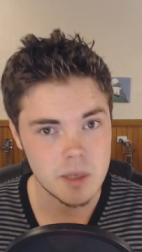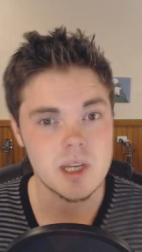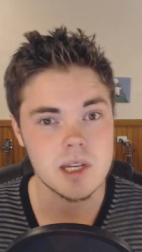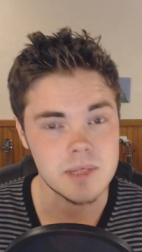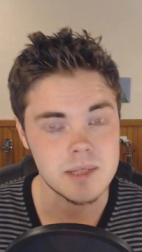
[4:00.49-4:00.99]
that
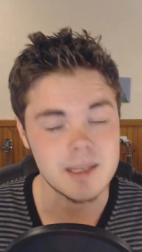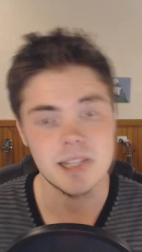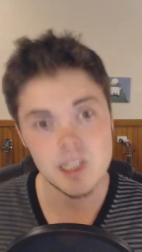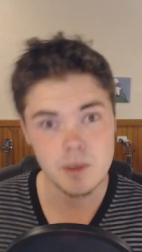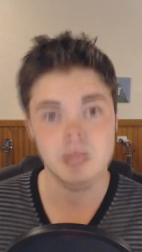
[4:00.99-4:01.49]
Chip Cheezum did,
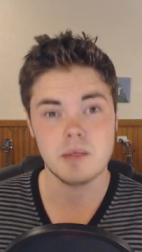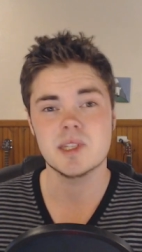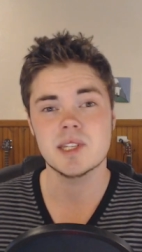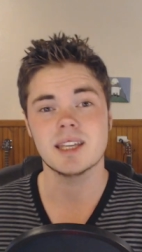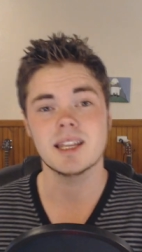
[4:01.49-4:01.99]
and this one in
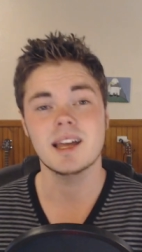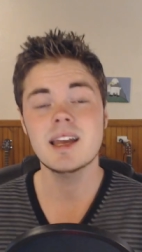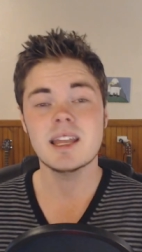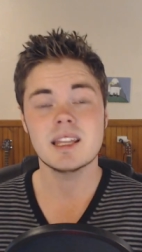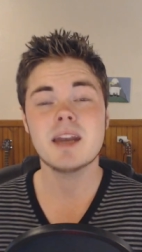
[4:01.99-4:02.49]
particular,
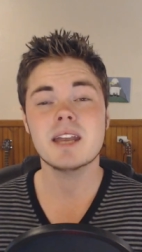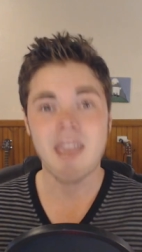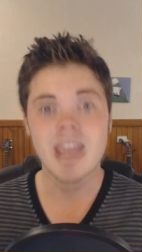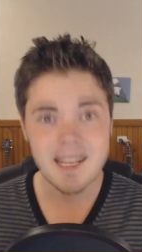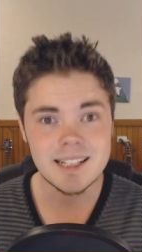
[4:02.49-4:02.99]
the amount
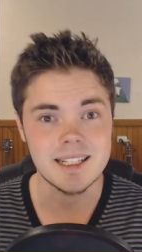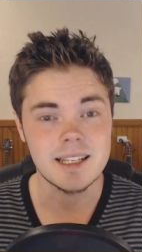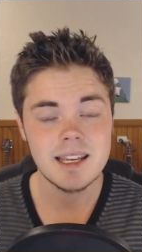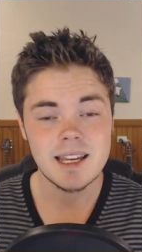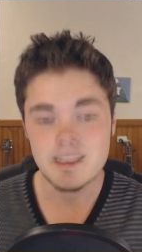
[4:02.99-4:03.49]
of
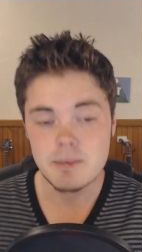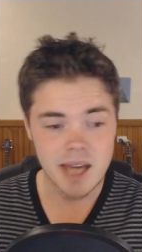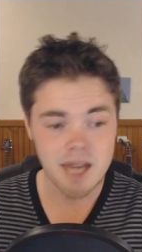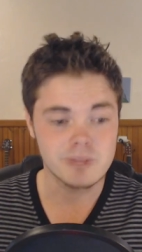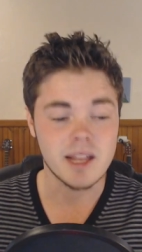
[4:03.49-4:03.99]
editing and the
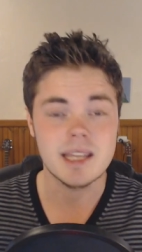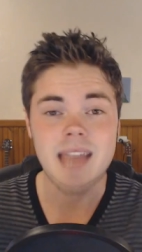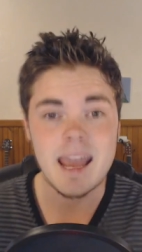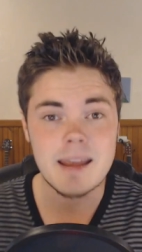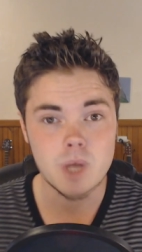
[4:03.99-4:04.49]
amount of
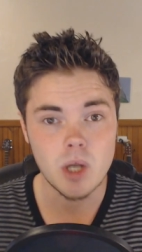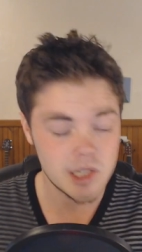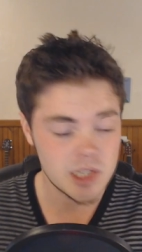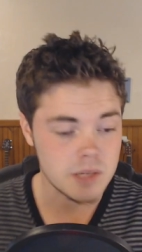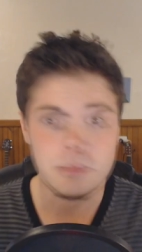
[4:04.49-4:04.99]
like game
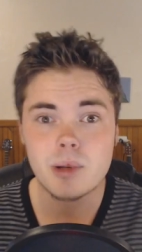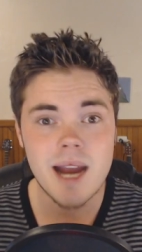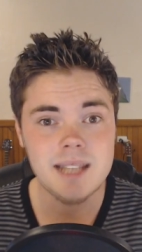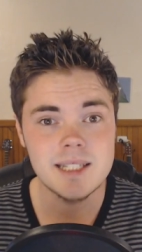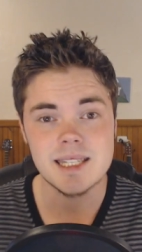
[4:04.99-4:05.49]
knowledge and
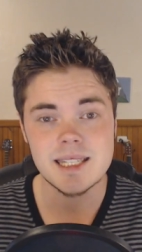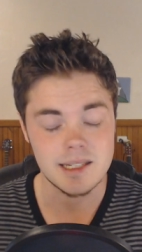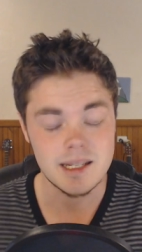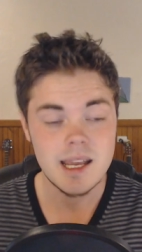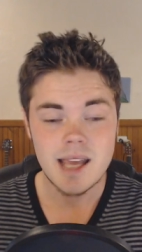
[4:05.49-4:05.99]

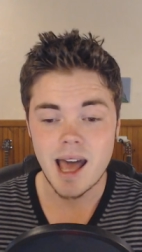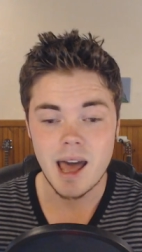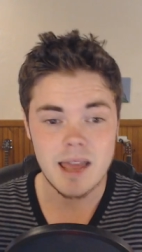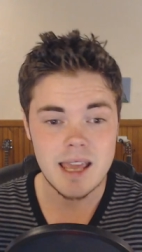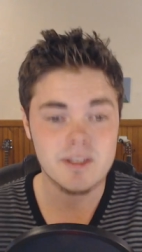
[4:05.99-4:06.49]
practice and
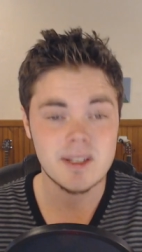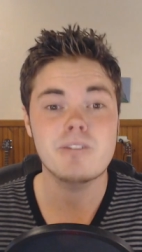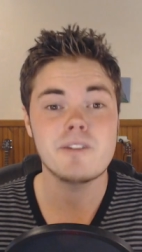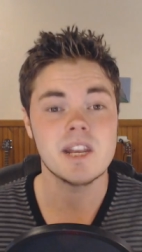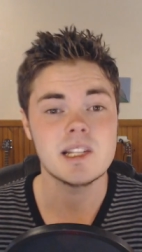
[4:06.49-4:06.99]
uh, even
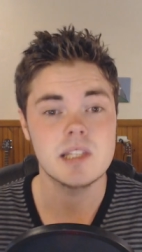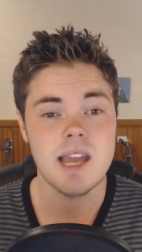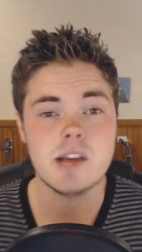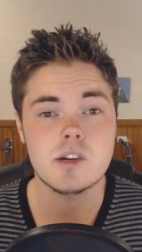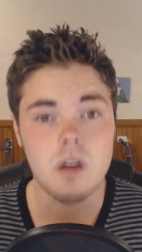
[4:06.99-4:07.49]
effort into
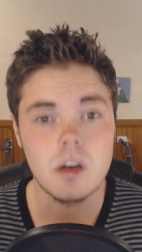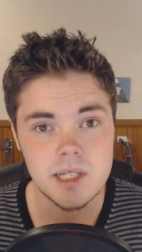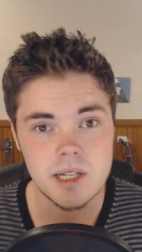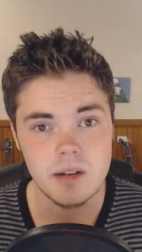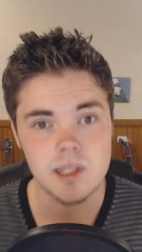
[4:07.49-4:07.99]
the actual
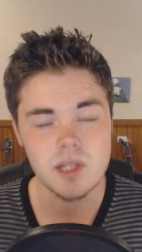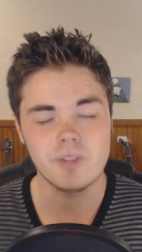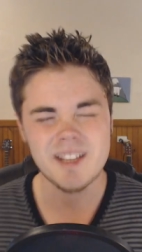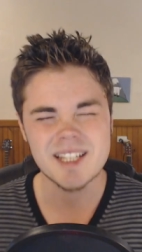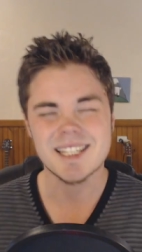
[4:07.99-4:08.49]
commentary
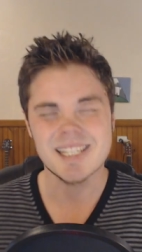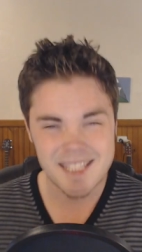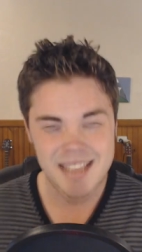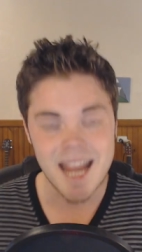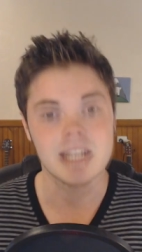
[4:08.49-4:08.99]
itself is
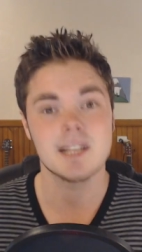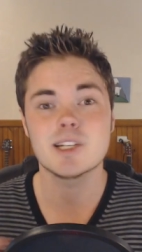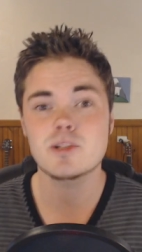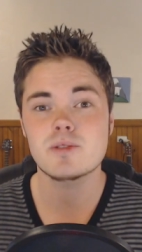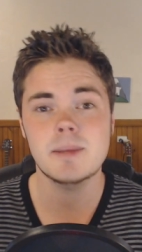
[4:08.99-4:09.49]
insane
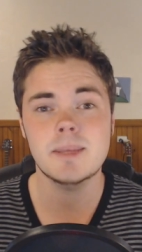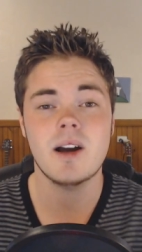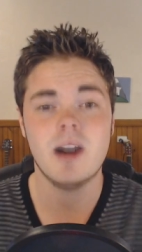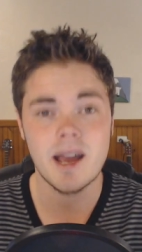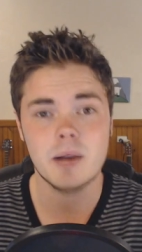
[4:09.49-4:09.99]

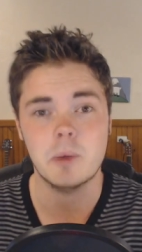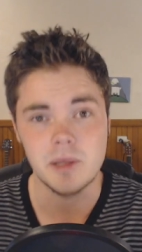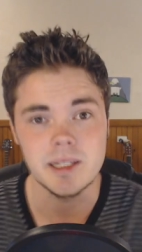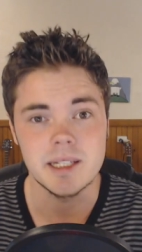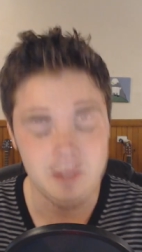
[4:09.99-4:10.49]
extremely high
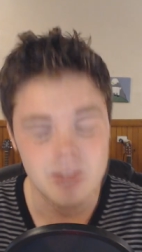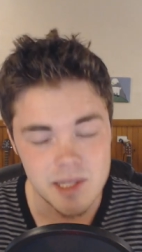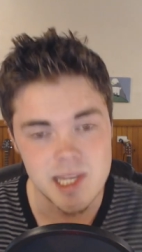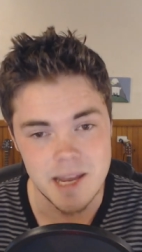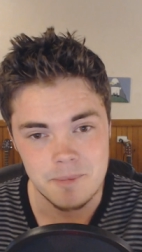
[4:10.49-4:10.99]
quality
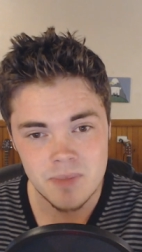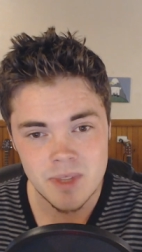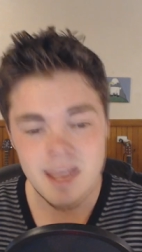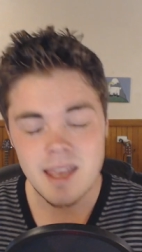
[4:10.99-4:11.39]
content.